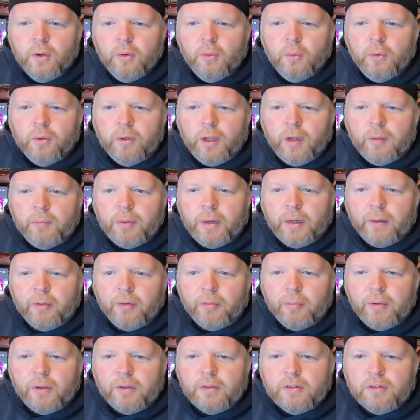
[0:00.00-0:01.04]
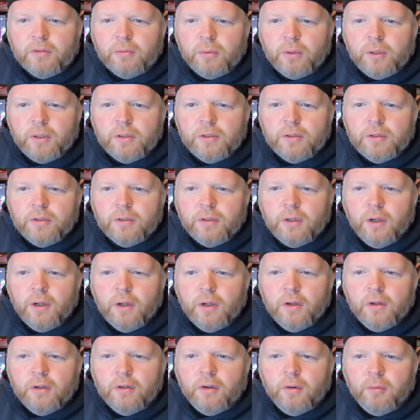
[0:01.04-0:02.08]
Would not pair with my Switch.
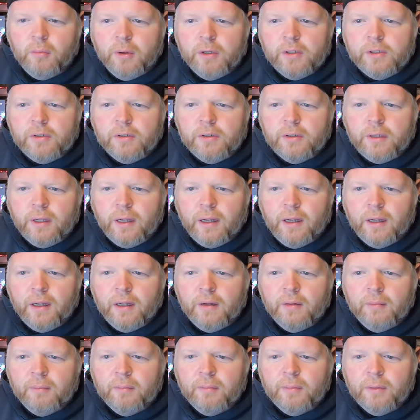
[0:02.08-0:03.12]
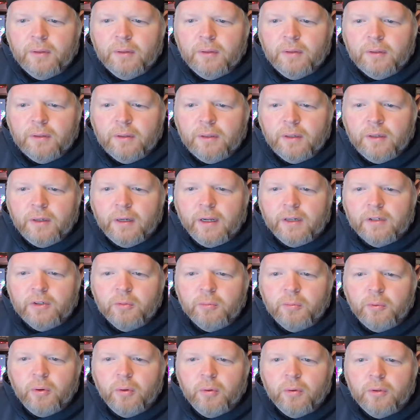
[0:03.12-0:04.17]
Don't waste your time. Get an actual
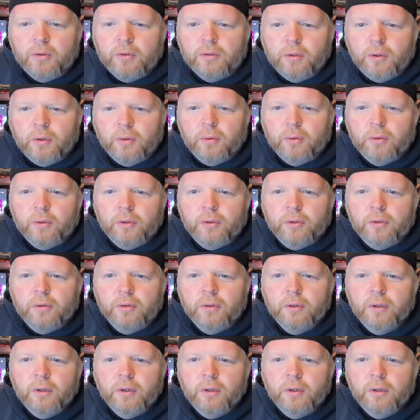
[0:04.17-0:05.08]
Pro controller.